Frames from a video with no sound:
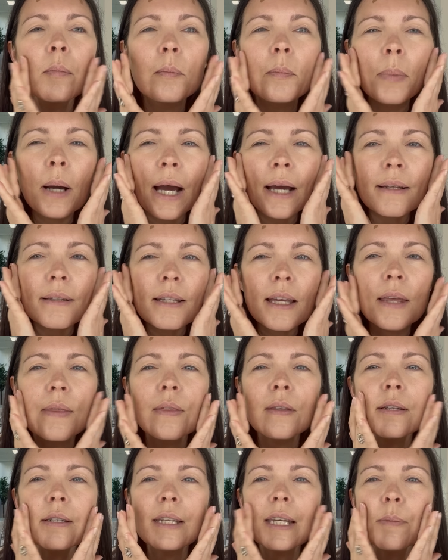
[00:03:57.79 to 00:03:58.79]
pat in
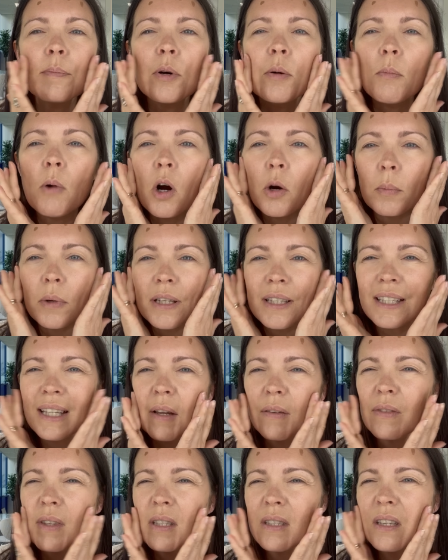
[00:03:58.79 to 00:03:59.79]
the deeper moments.
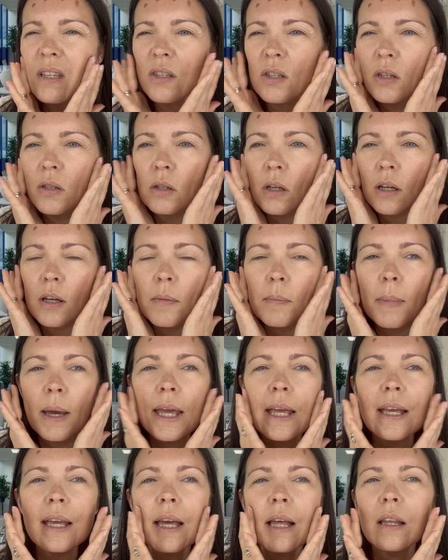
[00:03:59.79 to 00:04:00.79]
Now this is just going to
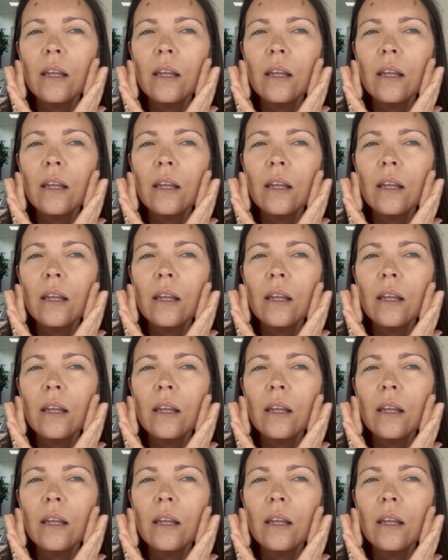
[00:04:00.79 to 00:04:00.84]
make it